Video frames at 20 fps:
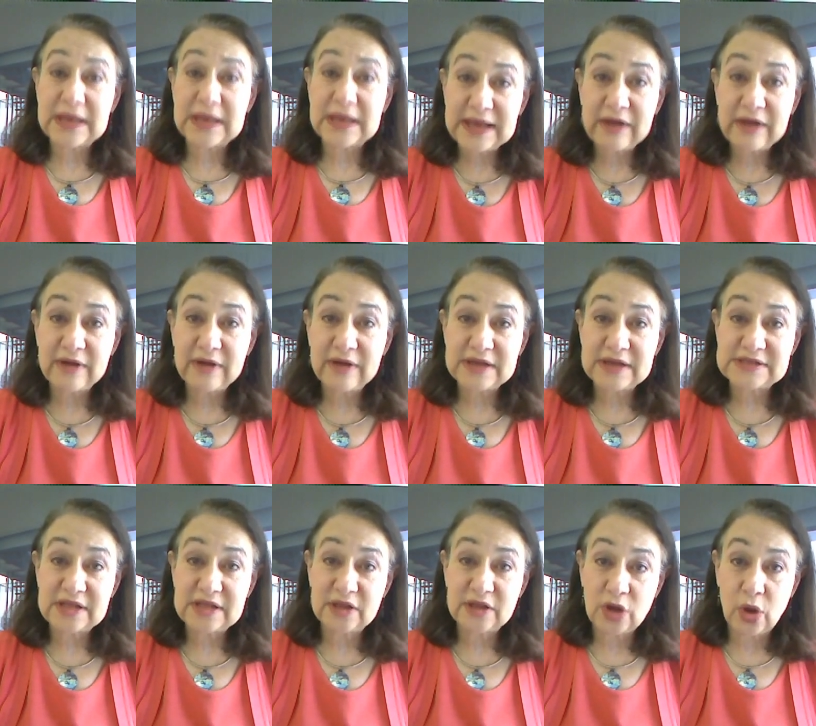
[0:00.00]
clear it
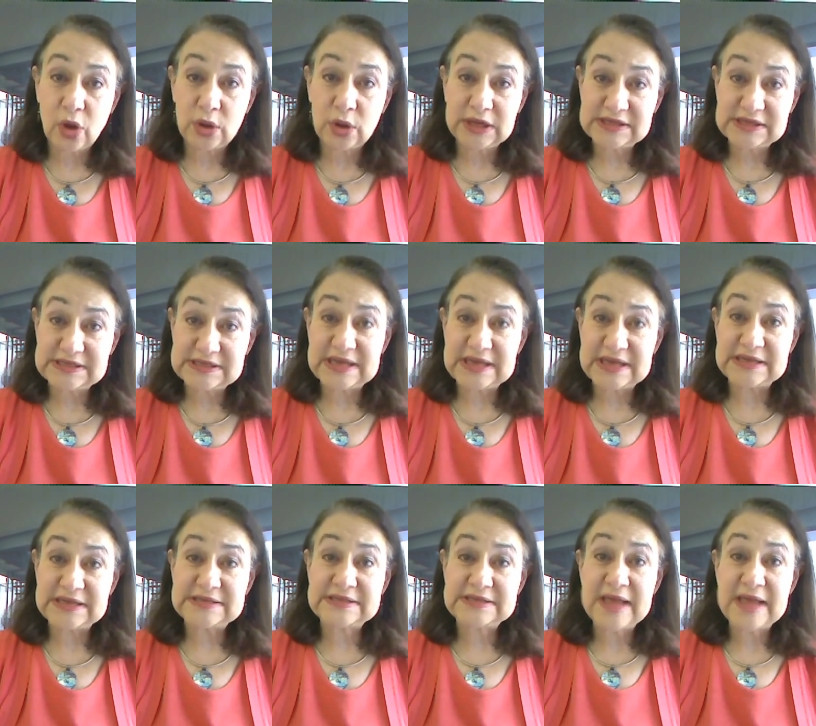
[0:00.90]
is that the gold
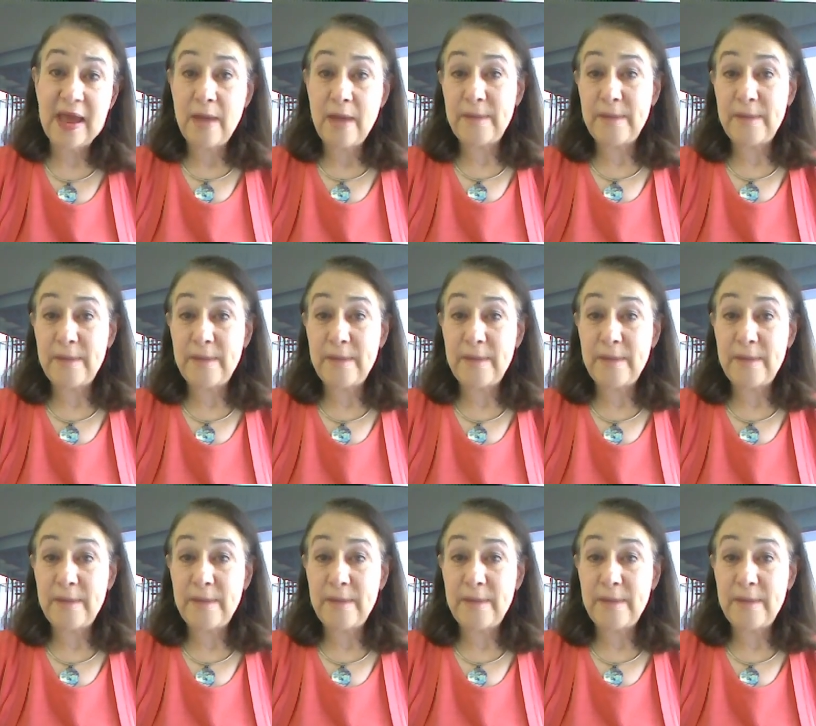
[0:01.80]
exists